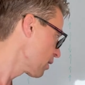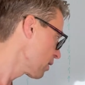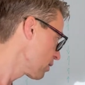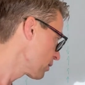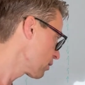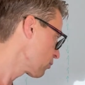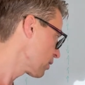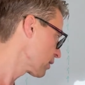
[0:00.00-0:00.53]

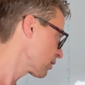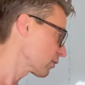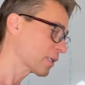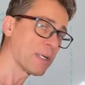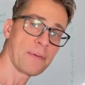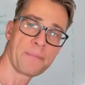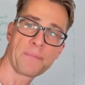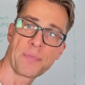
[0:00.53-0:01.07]
they're right down
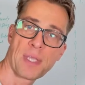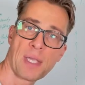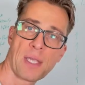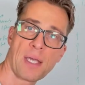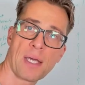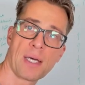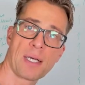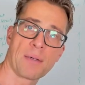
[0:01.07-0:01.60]
here,
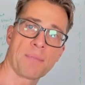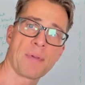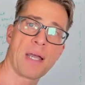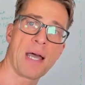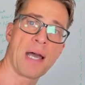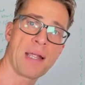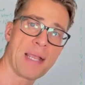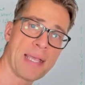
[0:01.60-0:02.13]
um,
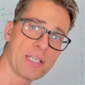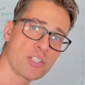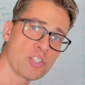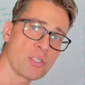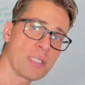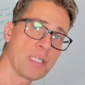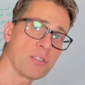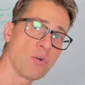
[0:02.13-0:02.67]
are
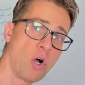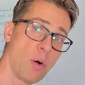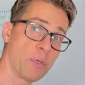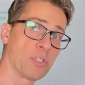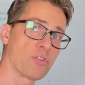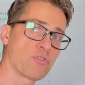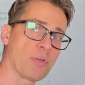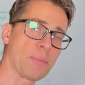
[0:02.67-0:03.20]
actually
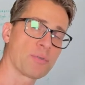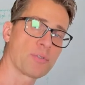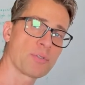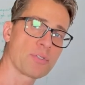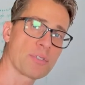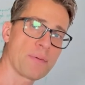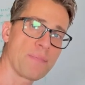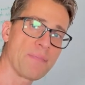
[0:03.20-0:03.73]
hormone disruptors.